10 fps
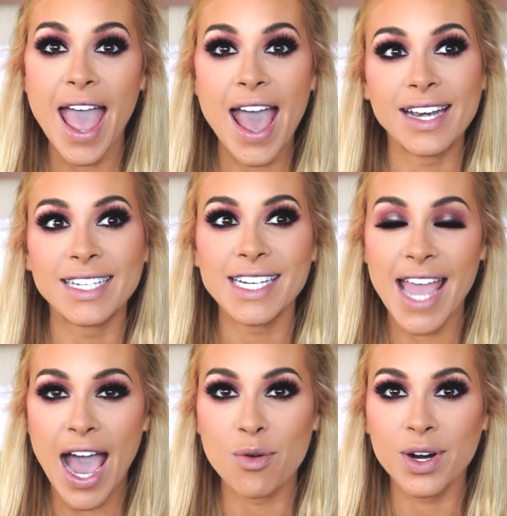And in
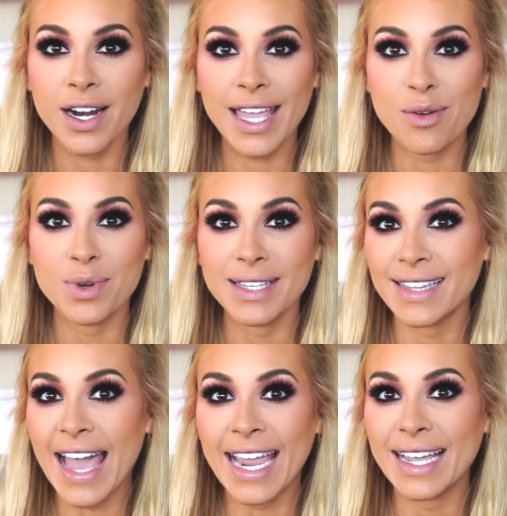an hour, it
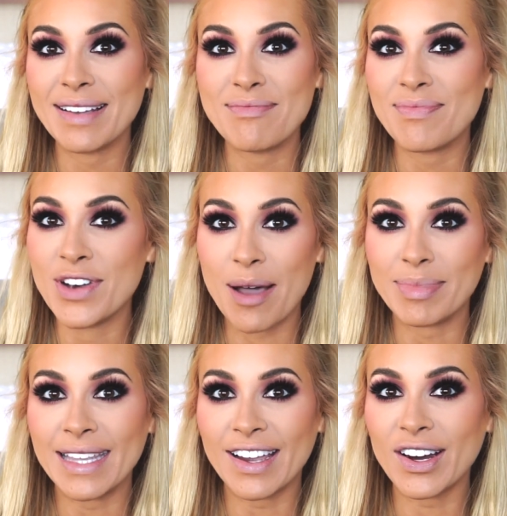will like not
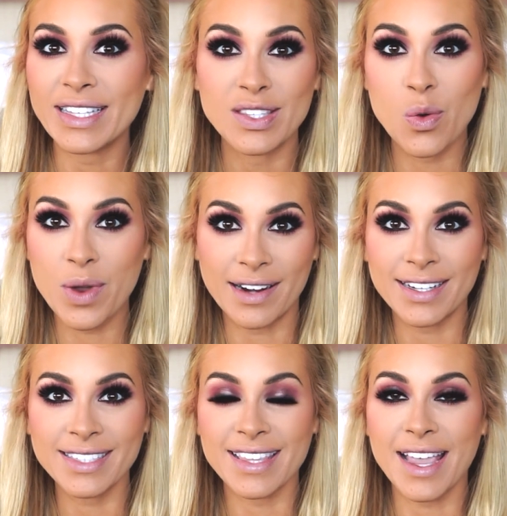be there. It's the
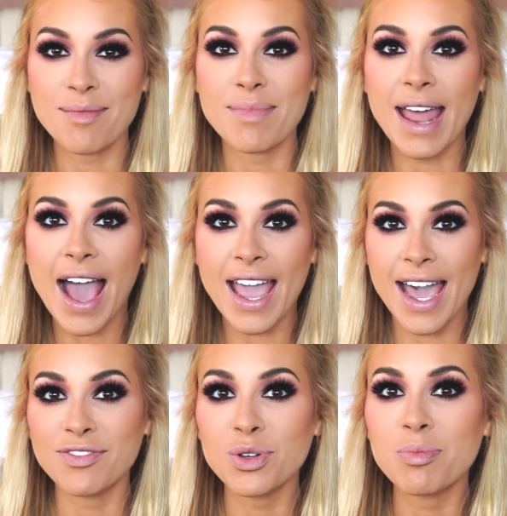weirdest thing, but I
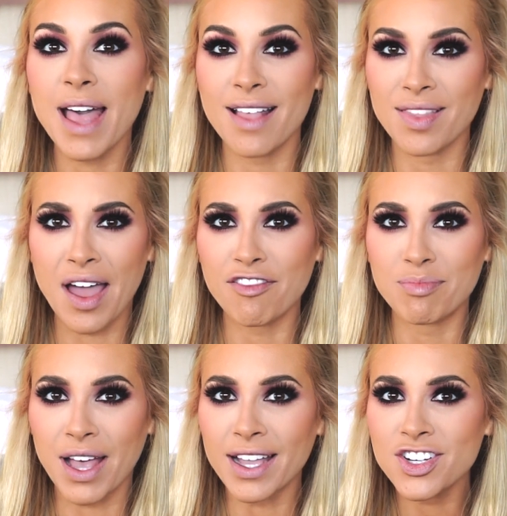have to apply a lot
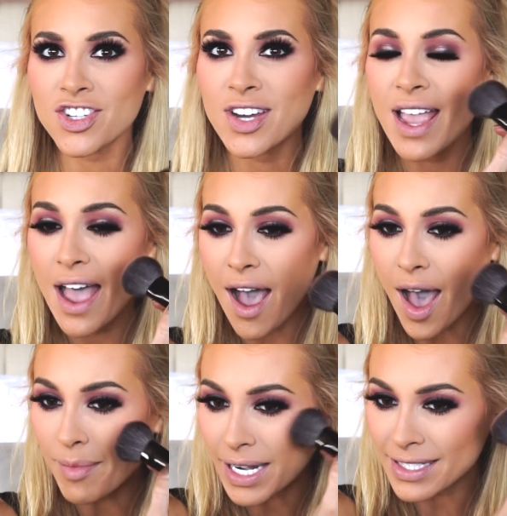of blush.
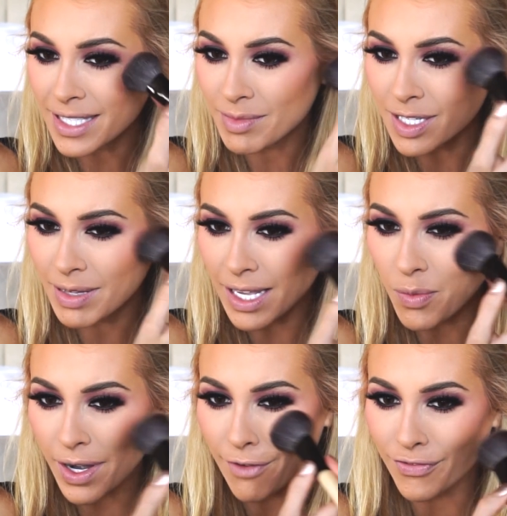And it seems to be like
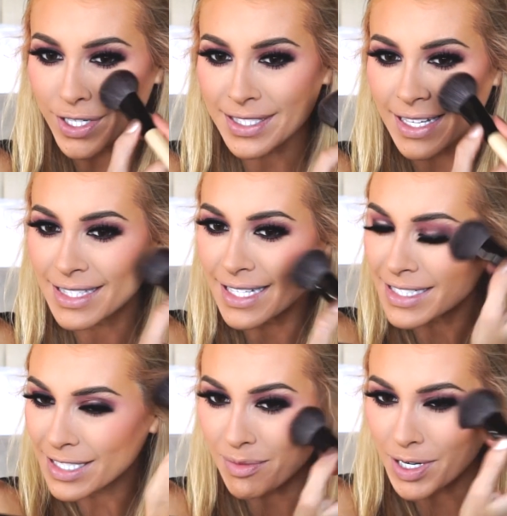one of the first things
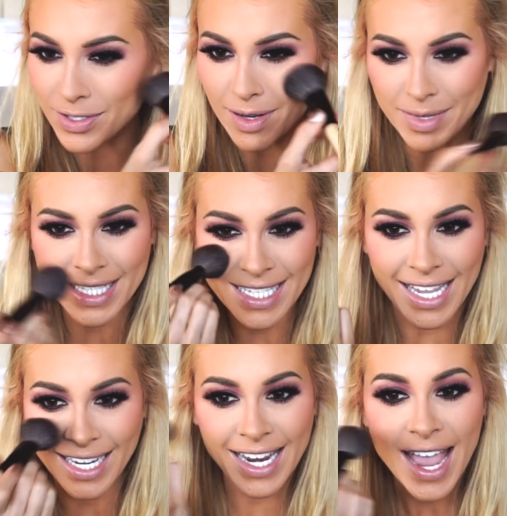that disappears on my
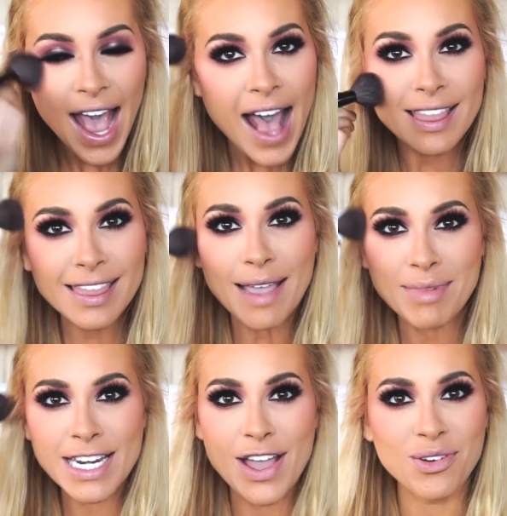skin. Let
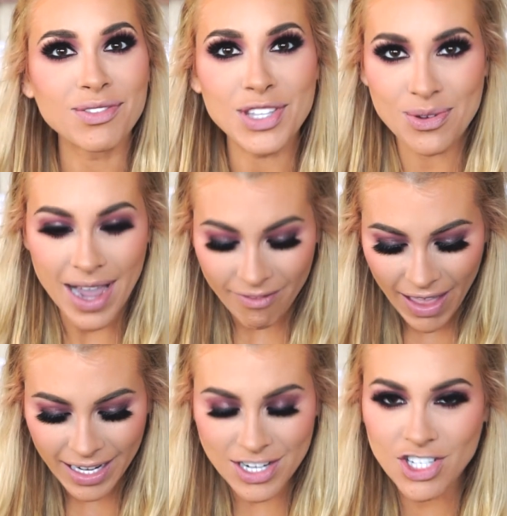me know if you have
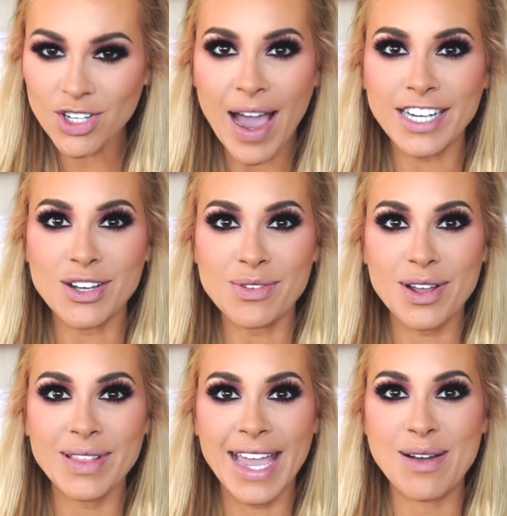that issue. I don't
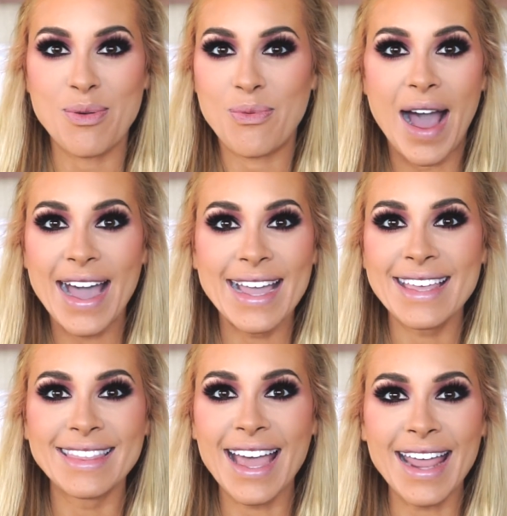know like
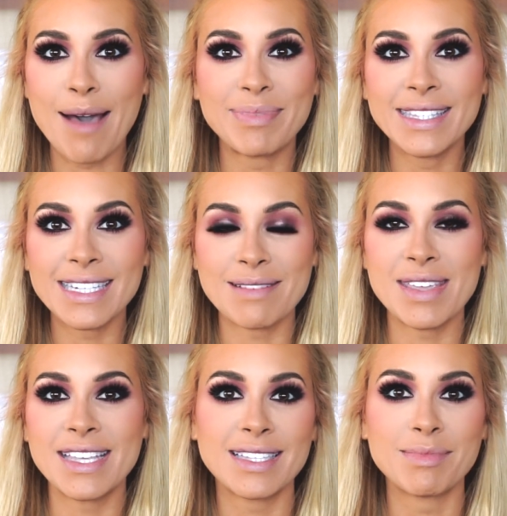why that happens to
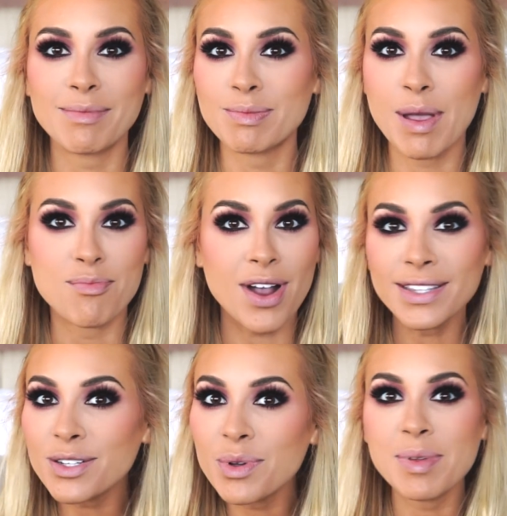me. Sometimes my
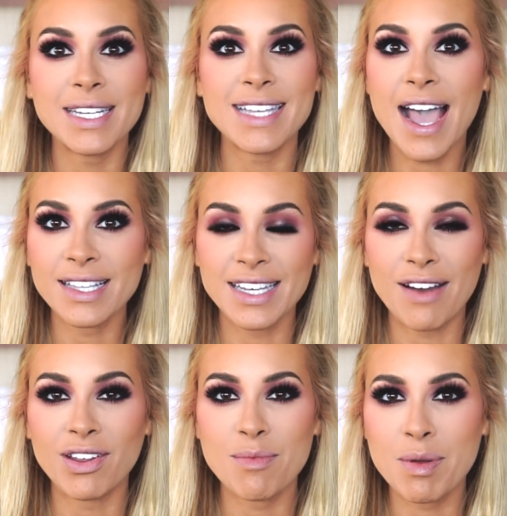bronzer will be intact and
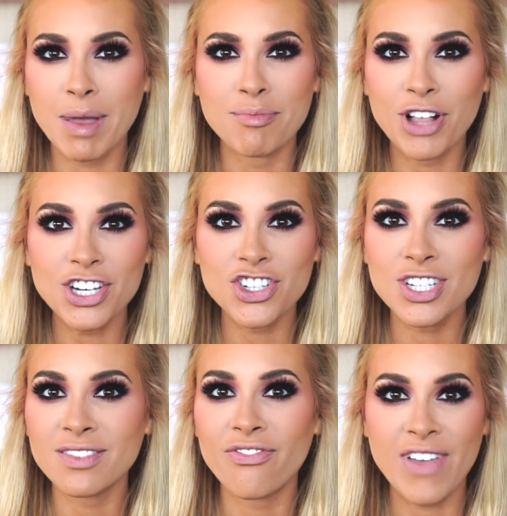everything, but my blush
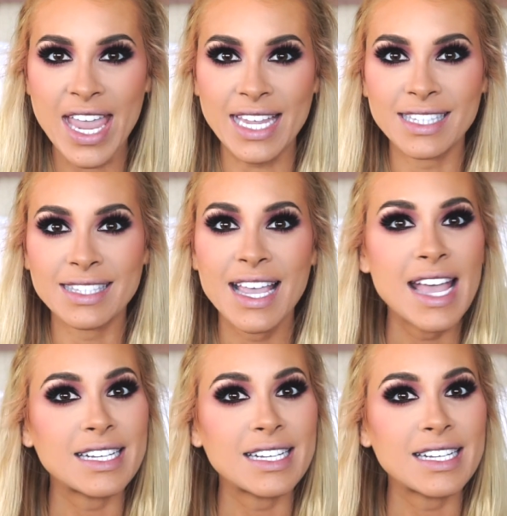just fades.